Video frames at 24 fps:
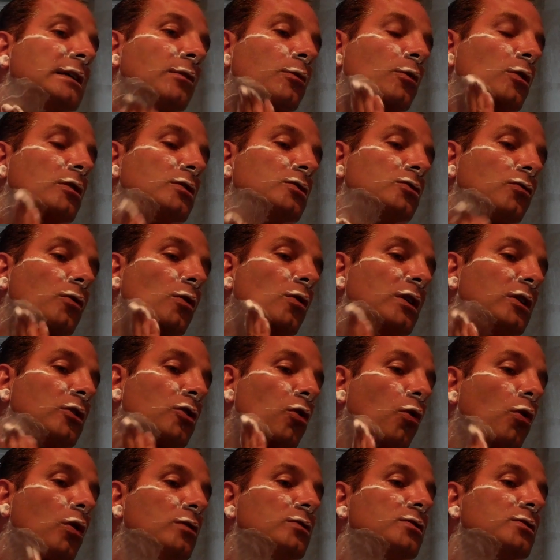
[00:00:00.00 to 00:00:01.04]
where it's growing
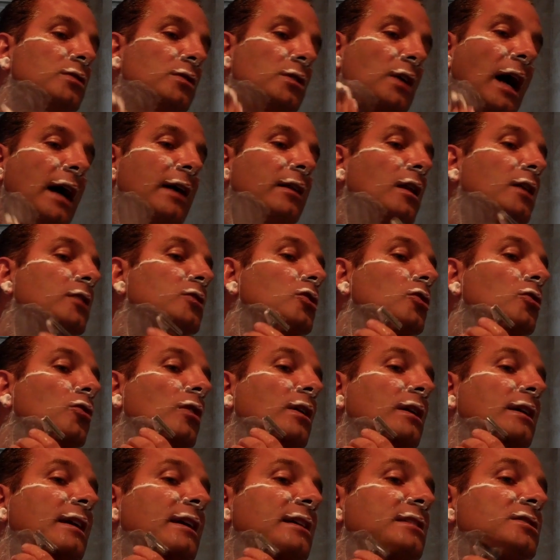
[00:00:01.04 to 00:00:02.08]
towards it, I like to
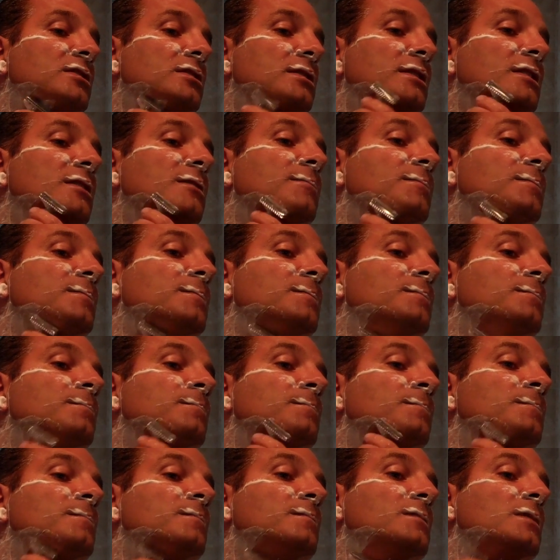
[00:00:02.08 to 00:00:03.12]
go against it,
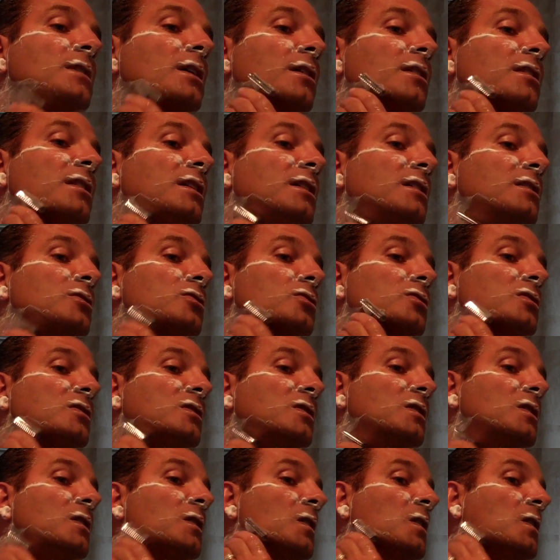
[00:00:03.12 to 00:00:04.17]
like
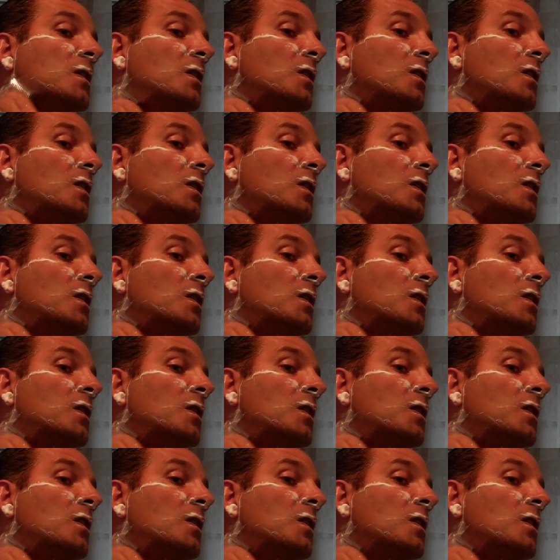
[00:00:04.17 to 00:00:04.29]
this.